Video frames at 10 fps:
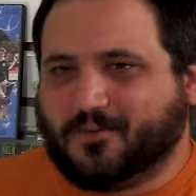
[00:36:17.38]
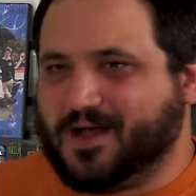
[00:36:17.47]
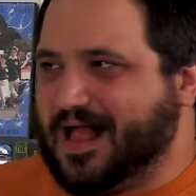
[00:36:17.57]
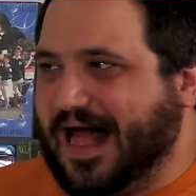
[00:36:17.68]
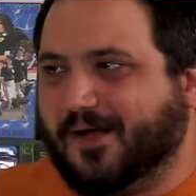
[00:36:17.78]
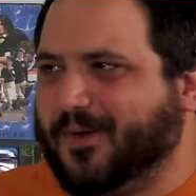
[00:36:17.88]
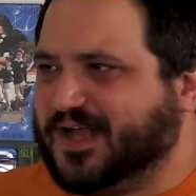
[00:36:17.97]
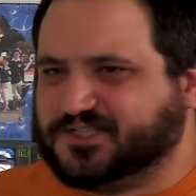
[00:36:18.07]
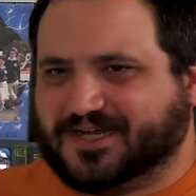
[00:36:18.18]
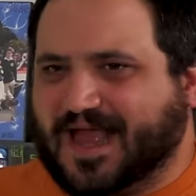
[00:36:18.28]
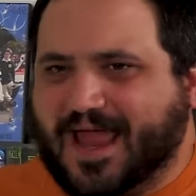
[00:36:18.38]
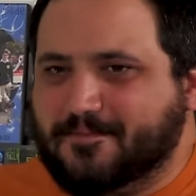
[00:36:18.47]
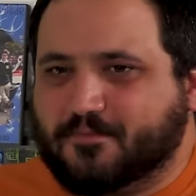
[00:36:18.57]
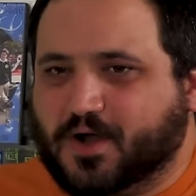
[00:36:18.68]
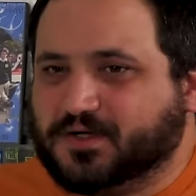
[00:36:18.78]
well, I'll watch a guy
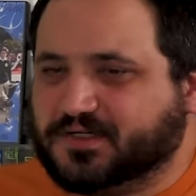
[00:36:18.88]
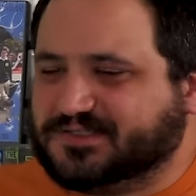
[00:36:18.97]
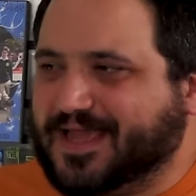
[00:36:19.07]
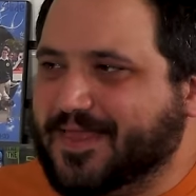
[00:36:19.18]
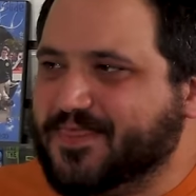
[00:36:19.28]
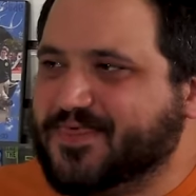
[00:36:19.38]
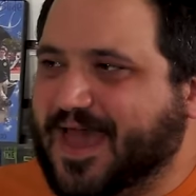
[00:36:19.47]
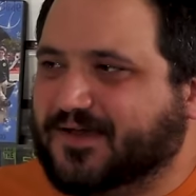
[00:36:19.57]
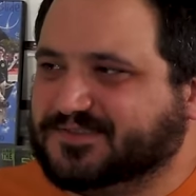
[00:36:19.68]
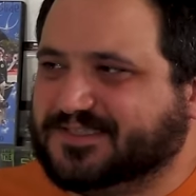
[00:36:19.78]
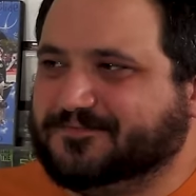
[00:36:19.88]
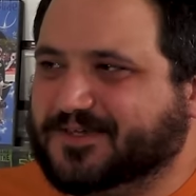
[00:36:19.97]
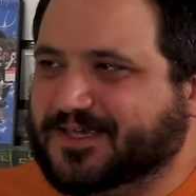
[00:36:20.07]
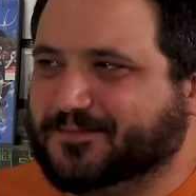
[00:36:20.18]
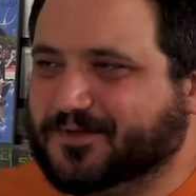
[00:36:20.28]
murder 10,000
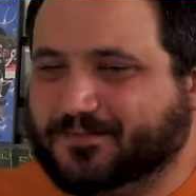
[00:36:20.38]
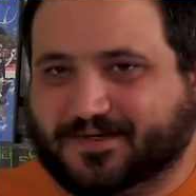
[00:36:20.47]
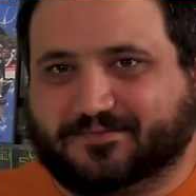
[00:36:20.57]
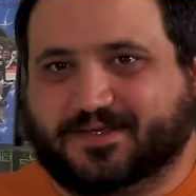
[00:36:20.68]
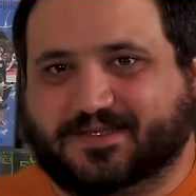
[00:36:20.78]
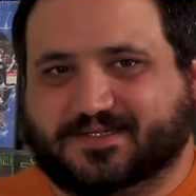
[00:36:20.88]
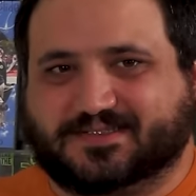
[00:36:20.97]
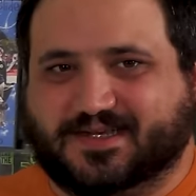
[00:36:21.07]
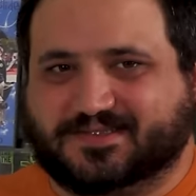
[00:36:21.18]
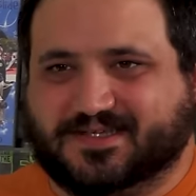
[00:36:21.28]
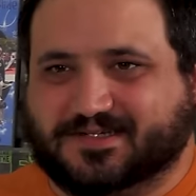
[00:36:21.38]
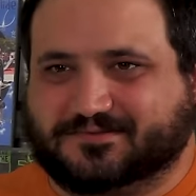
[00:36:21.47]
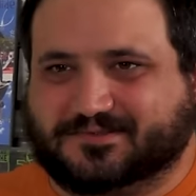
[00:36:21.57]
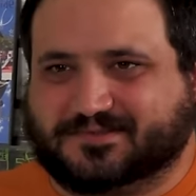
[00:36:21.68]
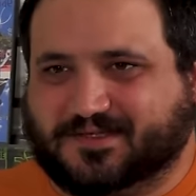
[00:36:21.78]
people, but if he does any
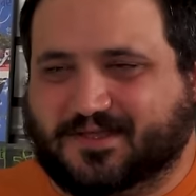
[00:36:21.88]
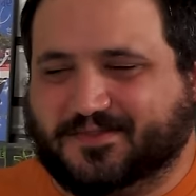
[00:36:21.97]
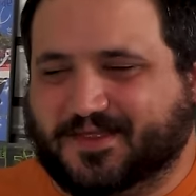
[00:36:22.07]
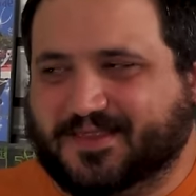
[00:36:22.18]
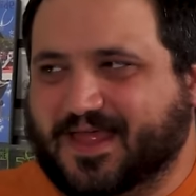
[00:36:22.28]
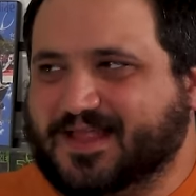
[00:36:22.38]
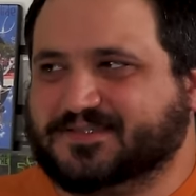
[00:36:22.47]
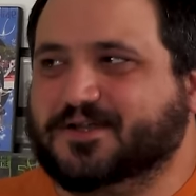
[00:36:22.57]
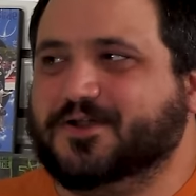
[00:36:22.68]
sexual assault, then that's